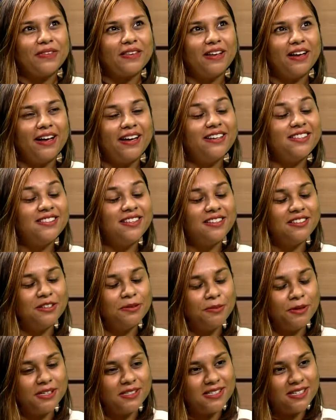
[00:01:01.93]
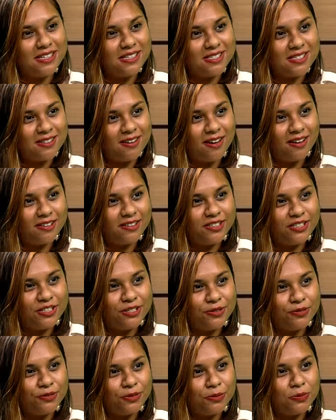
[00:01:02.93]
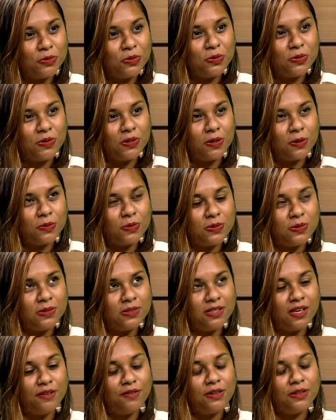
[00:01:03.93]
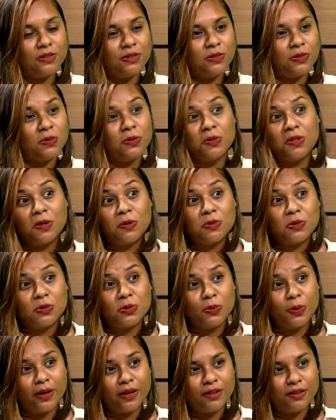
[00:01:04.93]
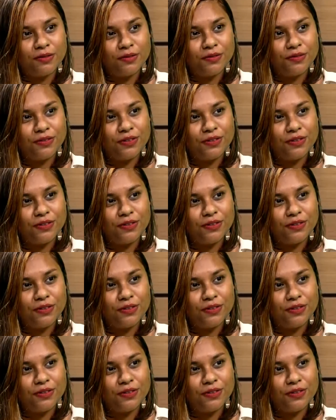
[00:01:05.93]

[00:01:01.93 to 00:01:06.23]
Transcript: I attended President's College from 2007 to 2012.